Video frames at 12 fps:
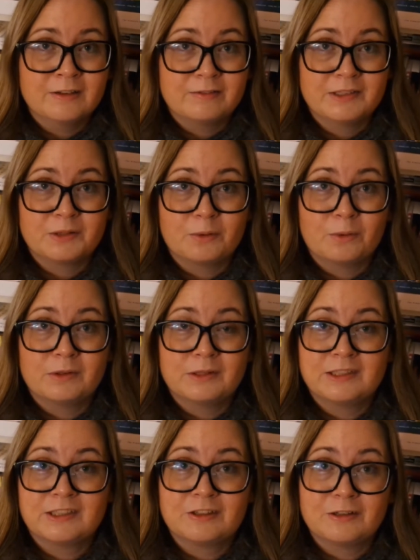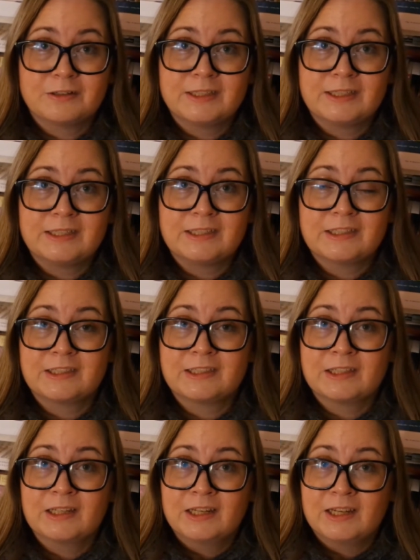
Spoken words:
with all his unease